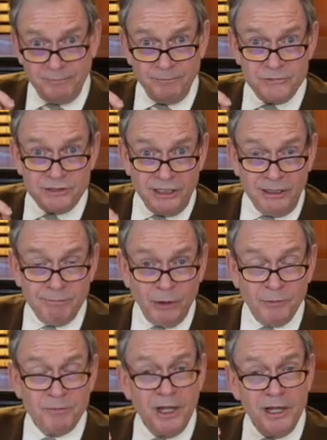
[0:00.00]

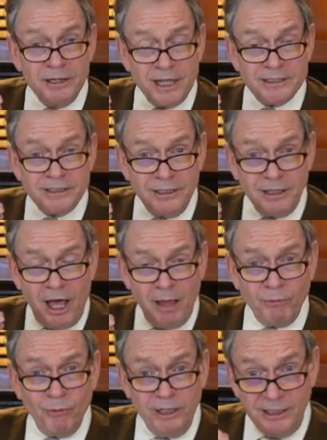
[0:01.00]
steamboat that's
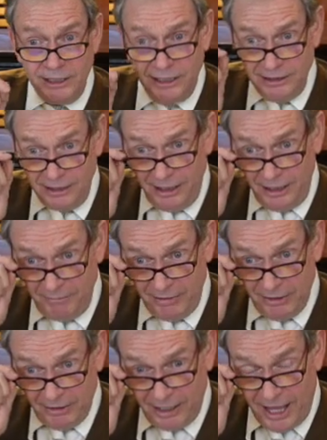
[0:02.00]
operating in
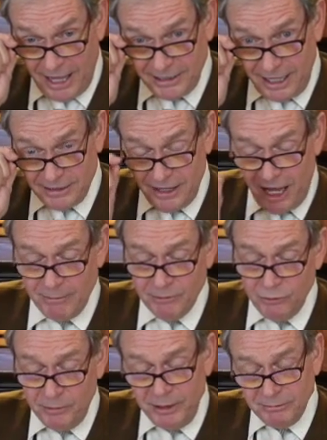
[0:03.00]
America at that time, and
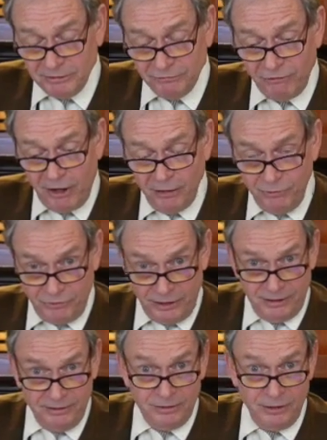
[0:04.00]
you would have been able to follow
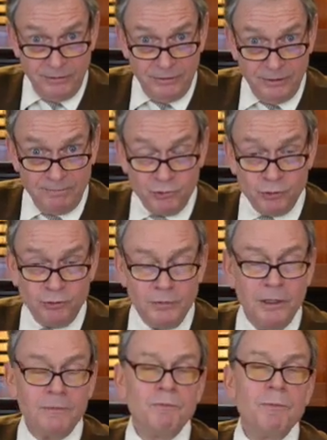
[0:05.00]

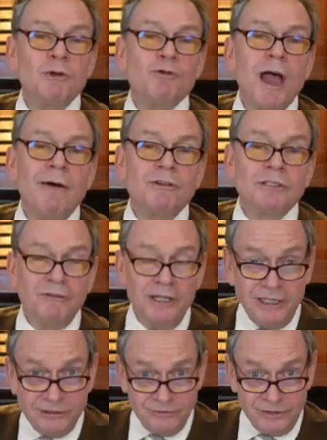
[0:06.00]
the travels of
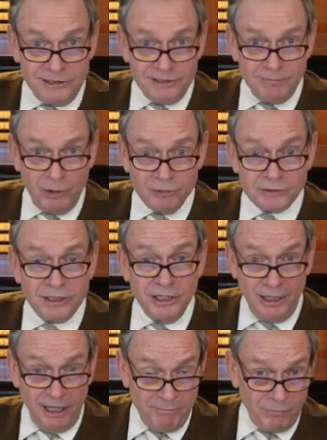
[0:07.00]
each of these boats
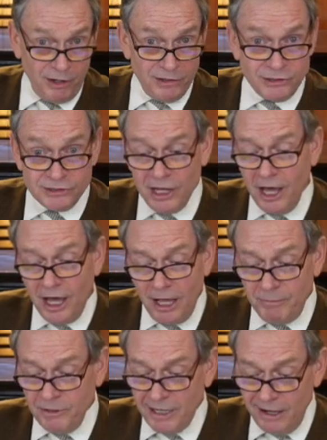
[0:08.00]
and barges
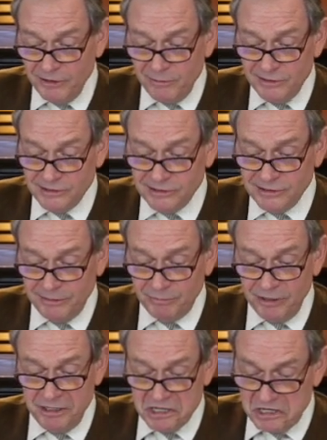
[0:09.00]
up and down the
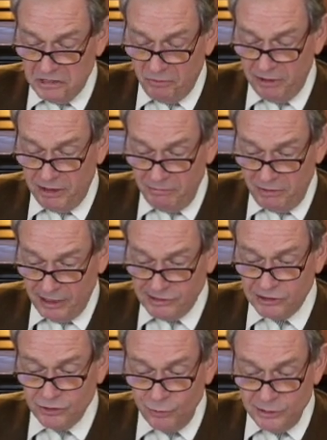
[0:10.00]
Mississippi with
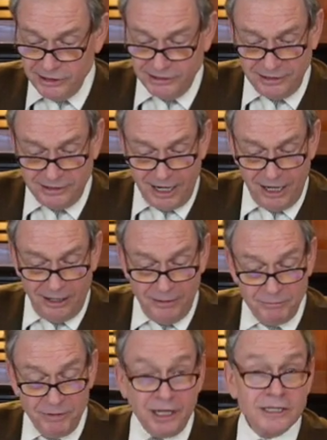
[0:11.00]
exquisite detail
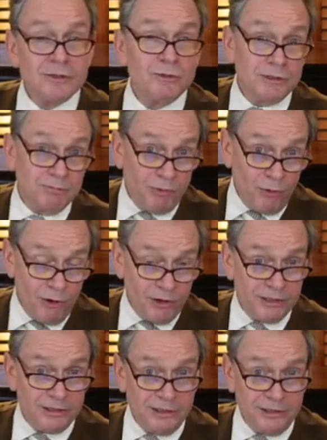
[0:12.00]
because it was
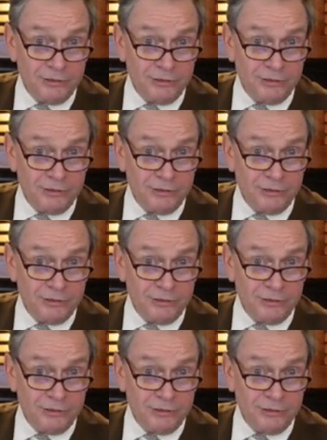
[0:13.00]
important to the